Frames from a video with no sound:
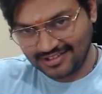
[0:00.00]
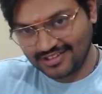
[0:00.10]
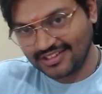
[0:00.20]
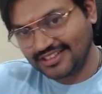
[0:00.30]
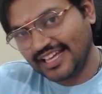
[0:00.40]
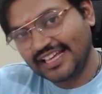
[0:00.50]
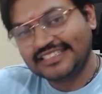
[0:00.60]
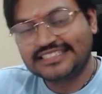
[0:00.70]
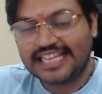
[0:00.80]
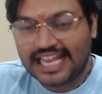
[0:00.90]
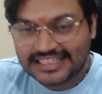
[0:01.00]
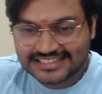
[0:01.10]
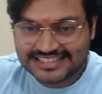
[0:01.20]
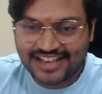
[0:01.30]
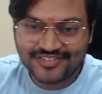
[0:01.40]
takes
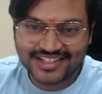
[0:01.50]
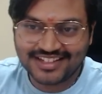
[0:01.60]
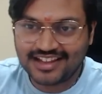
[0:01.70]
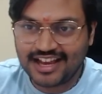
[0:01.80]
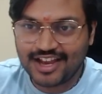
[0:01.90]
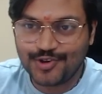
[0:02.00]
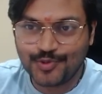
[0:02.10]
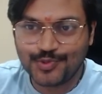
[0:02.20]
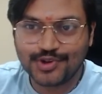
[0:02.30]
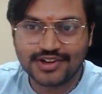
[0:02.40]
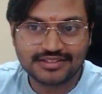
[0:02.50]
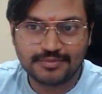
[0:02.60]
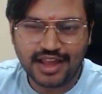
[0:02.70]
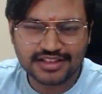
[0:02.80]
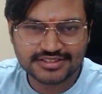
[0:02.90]
h7. I hope you heard the
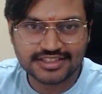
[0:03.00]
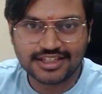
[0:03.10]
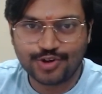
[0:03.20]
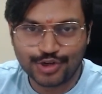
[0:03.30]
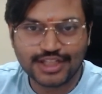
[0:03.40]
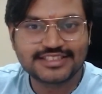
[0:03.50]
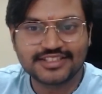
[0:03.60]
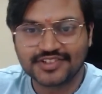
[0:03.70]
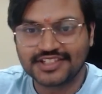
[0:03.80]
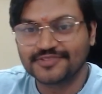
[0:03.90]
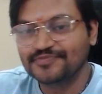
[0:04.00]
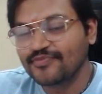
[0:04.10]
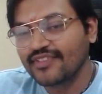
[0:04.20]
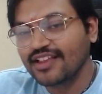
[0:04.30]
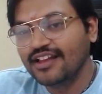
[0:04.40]
blast there on h7.
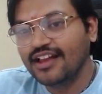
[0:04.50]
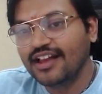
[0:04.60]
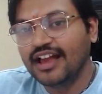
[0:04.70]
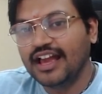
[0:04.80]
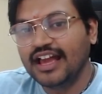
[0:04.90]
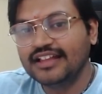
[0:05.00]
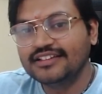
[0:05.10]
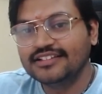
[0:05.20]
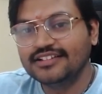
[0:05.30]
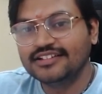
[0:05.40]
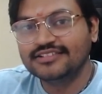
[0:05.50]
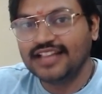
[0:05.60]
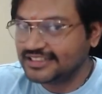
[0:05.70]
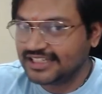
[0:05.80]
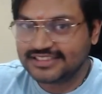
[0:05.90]
And
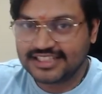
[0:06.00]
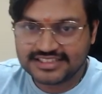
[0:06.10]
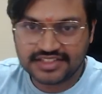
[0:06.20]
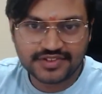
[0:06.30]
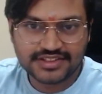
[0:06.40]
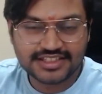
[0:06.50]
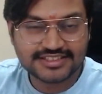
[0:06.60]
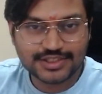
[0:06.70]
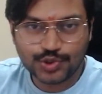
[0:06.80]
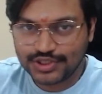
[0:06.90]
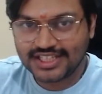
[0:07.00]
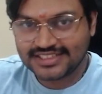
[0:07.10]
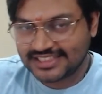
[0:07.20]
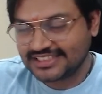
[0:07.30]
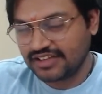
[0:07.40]
knight takes h7, there is a rook takes
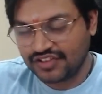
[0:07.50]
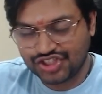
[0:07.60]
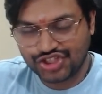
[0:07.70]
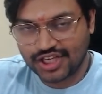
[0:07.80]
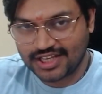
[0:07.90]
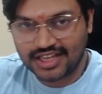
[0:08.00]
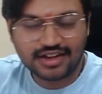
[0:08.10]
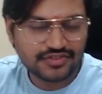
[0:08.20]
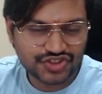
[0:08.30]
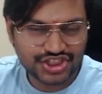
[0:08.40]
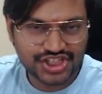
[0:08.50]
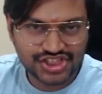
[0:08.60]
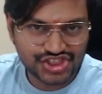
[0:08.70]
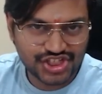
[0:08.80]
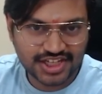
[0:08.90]
h7 check, and after king
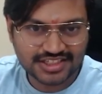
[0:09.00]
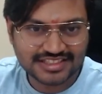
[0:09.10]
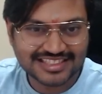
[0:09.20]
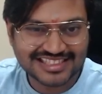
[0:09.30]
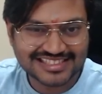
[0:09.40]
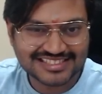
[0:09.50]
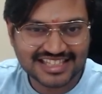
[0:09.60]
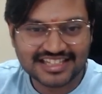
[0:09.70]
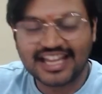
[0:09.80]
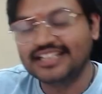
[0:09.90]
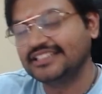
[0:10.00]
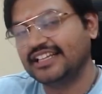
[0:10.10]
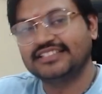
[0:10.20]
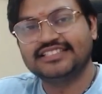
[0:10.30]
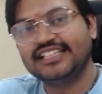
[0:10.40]
g8 there is knight
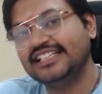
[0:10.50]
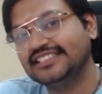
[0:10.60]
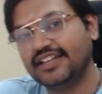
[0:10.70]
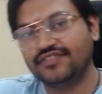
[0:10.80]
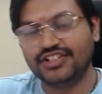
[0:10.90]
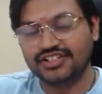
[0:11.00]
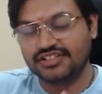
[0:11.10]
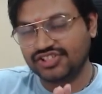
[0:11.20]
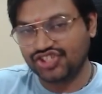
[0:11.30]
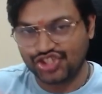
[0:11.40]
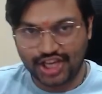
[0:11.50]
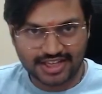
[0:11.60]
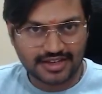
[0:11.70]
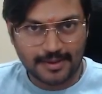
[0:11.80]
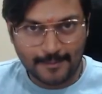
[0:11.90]
takes e7
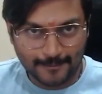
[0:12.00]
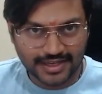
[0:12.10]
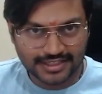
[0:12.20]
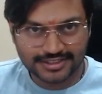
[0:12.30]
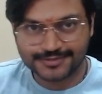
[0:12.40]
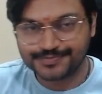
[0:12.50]
checkmate.